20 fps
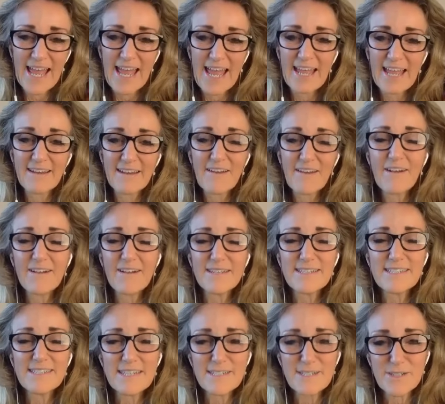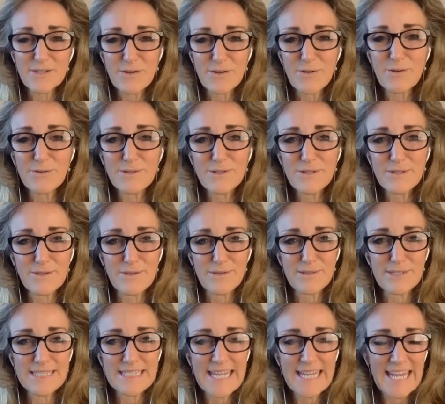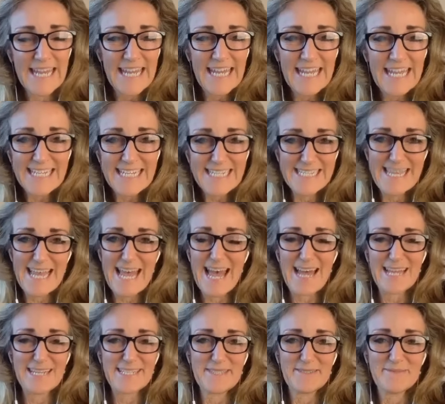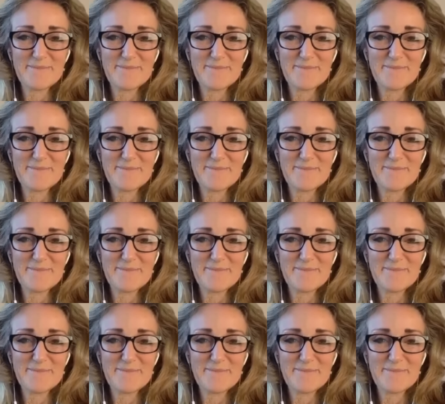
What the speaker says: and all such old souls, is that